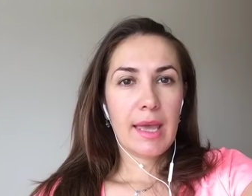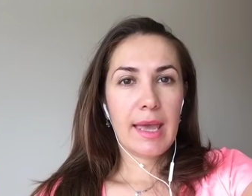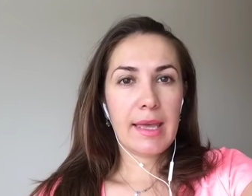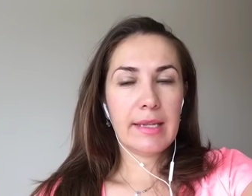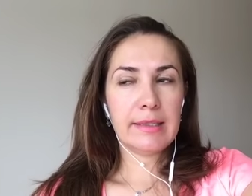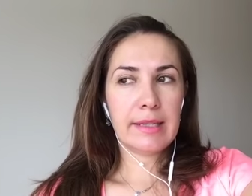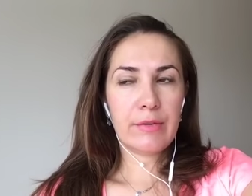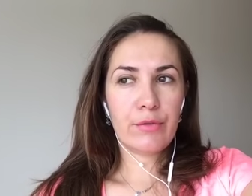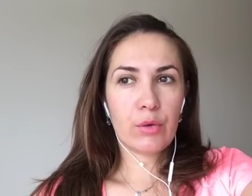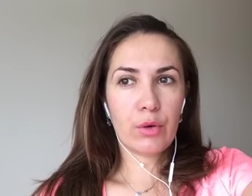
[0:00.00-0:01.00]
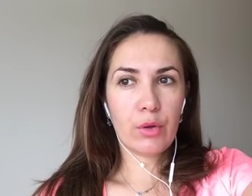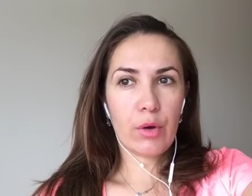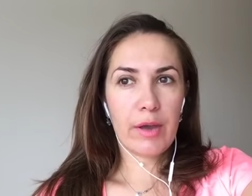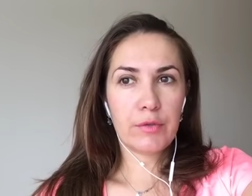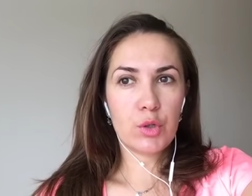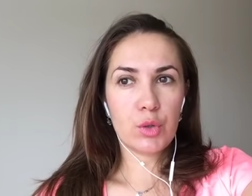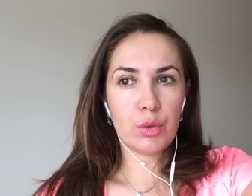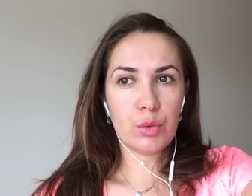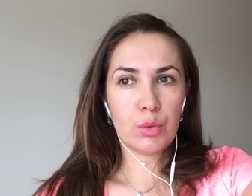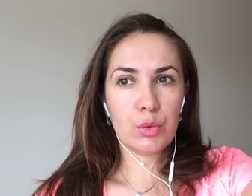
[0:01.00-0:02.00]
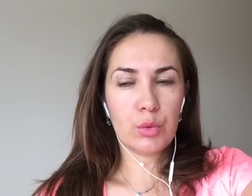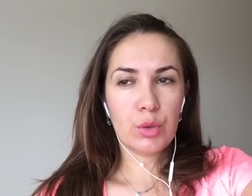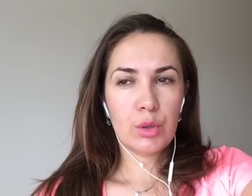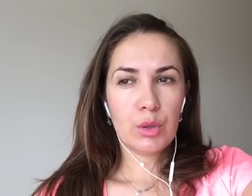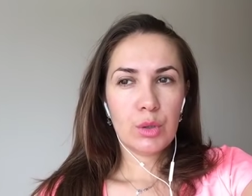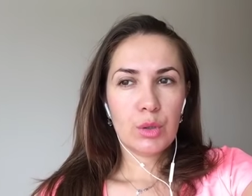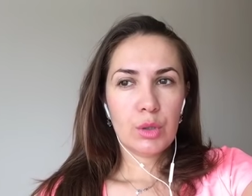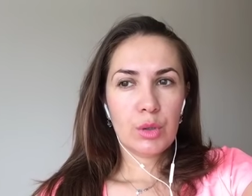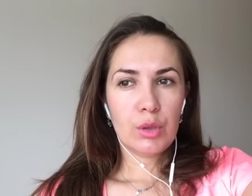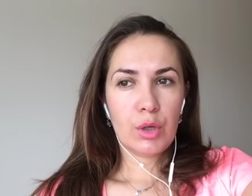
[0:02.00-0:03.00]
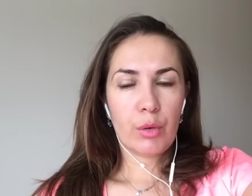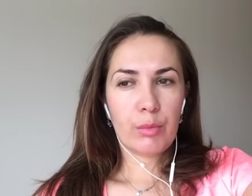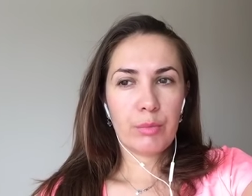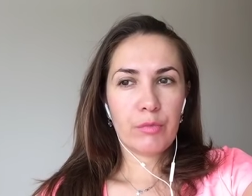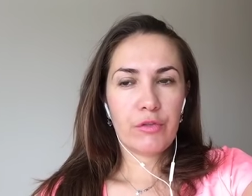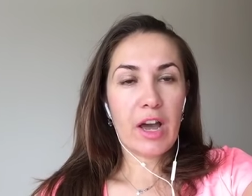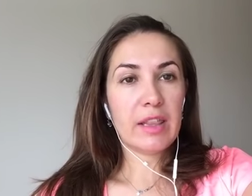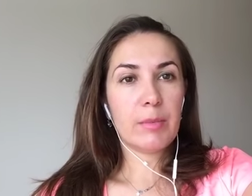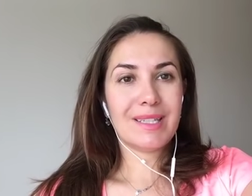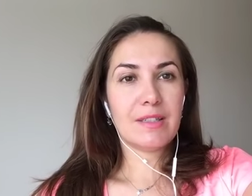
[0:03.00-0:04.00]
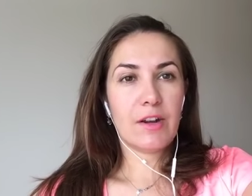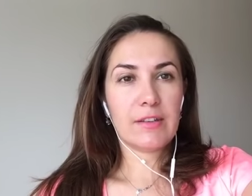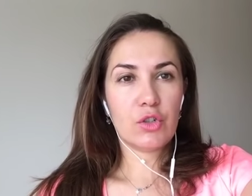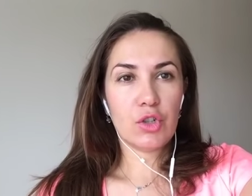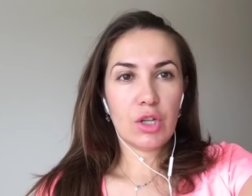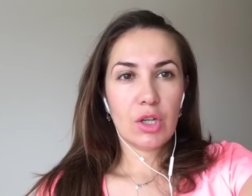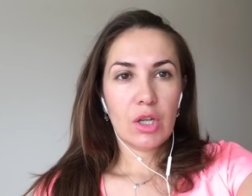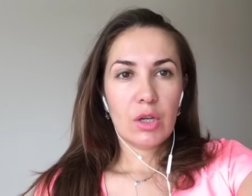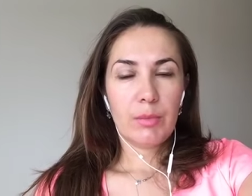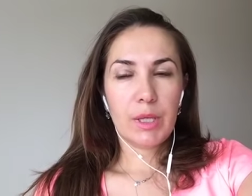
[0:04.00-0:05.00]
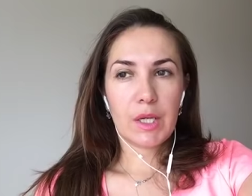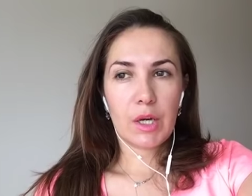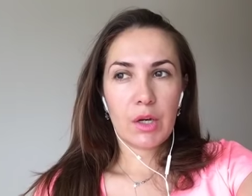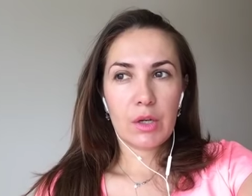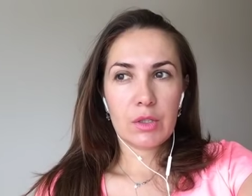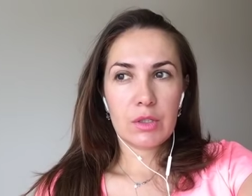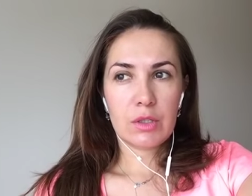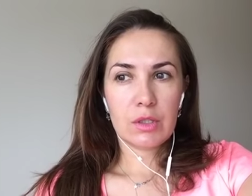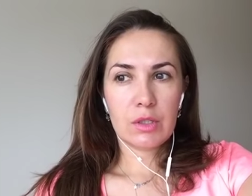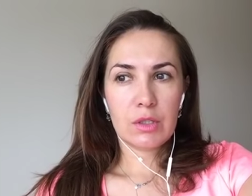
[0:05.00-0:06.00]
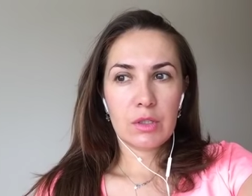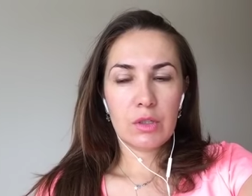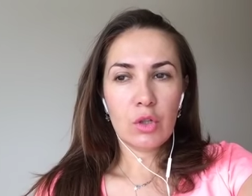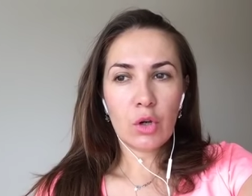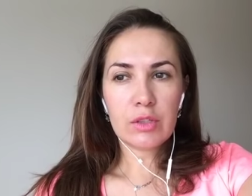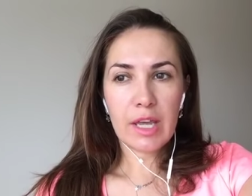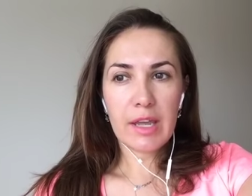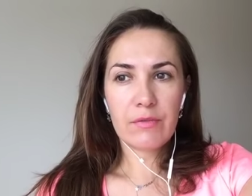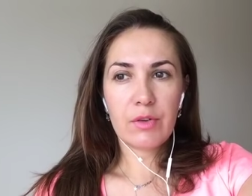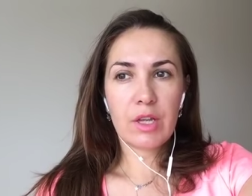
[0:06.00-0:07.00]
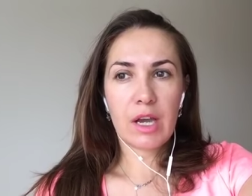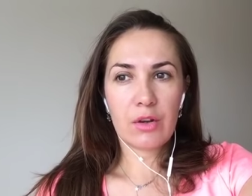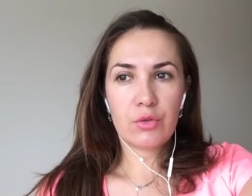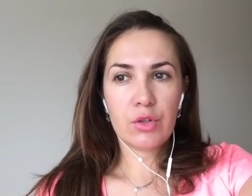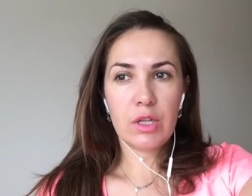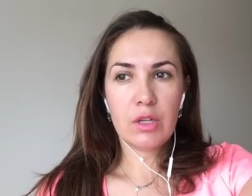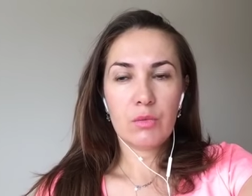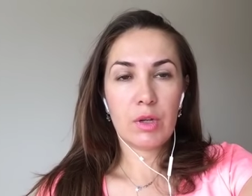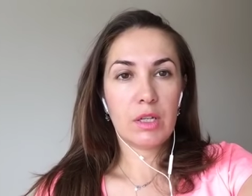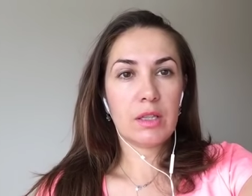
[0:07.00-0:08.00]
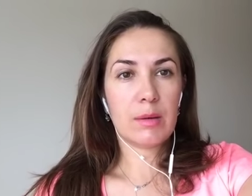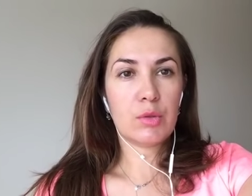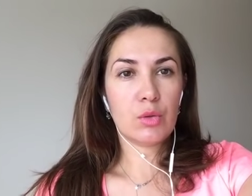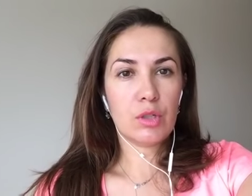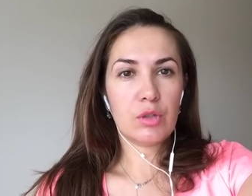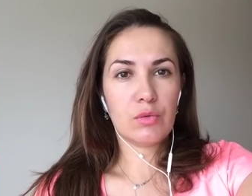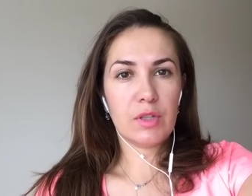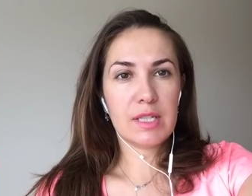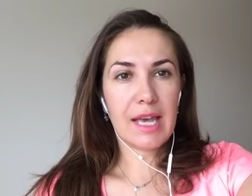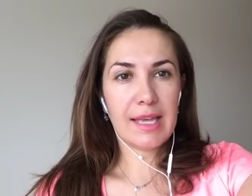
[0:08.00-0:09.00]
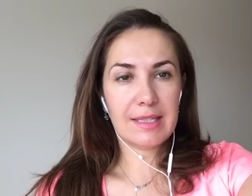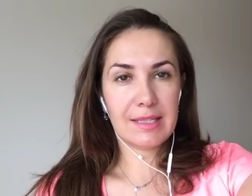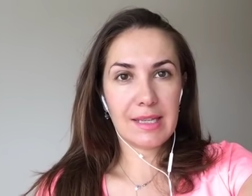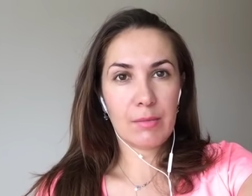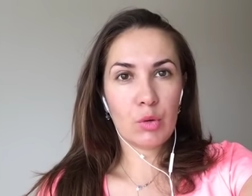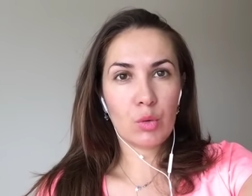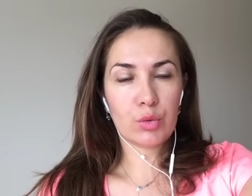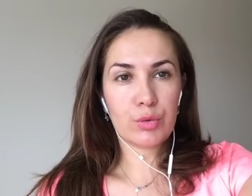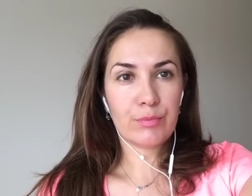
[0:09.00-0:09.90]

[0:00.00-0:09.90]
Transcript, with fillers: And therefore, you have to, you know, find the best strategy, because not every country, when it comes to E2 visa, has the same rules.